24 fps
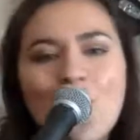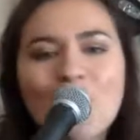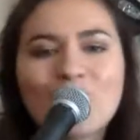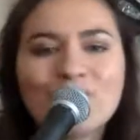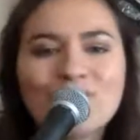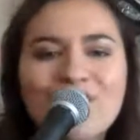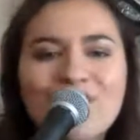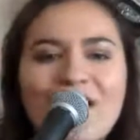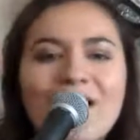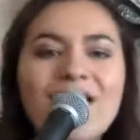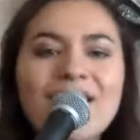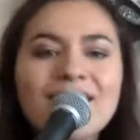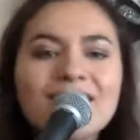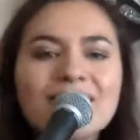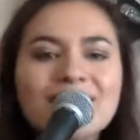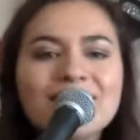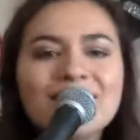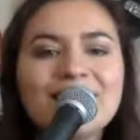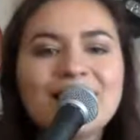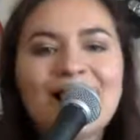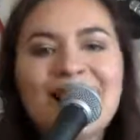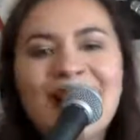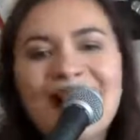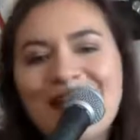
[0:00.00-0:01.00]

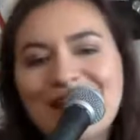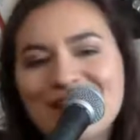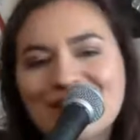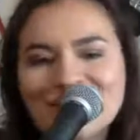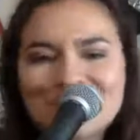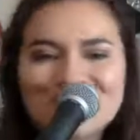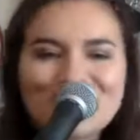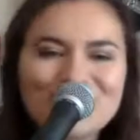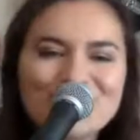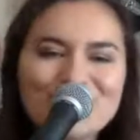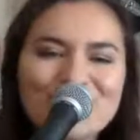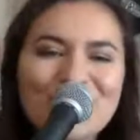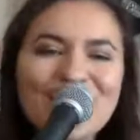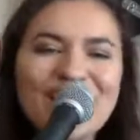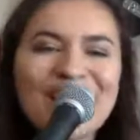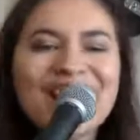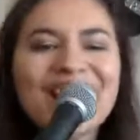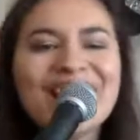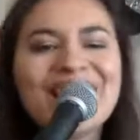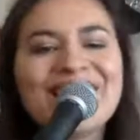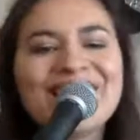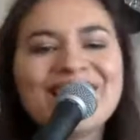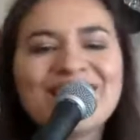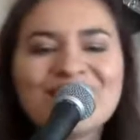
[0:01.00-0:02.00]
Finally I can
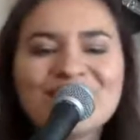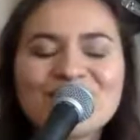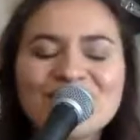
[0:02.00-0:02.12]
breathe.